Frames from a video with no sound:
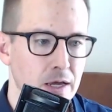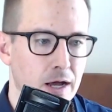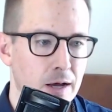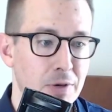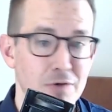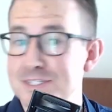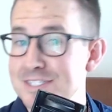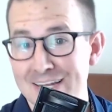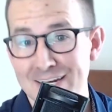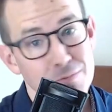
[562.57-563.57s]
Uh, but if we
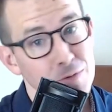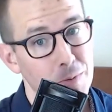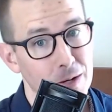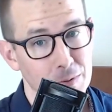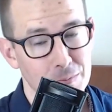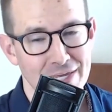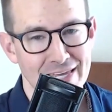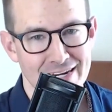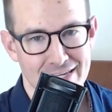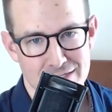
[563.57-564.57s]
see that email pop up
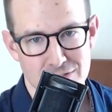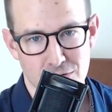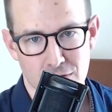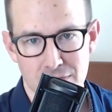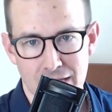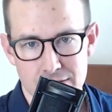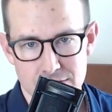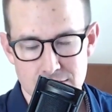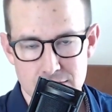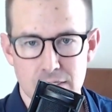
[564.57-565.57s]
again and it's on our
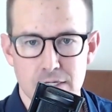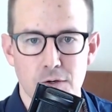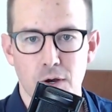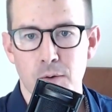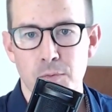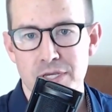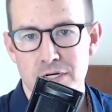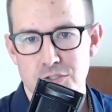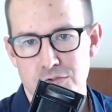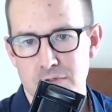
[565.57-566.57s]
blacklist, uh, we can
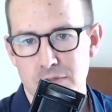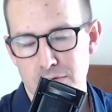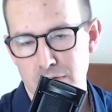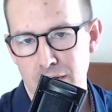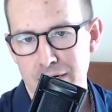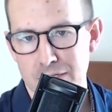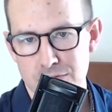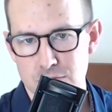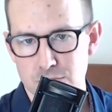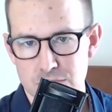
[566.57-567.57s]
ensure that they're not
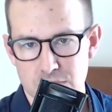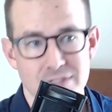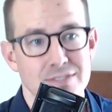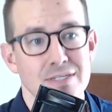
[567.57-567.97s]
eligible. So as the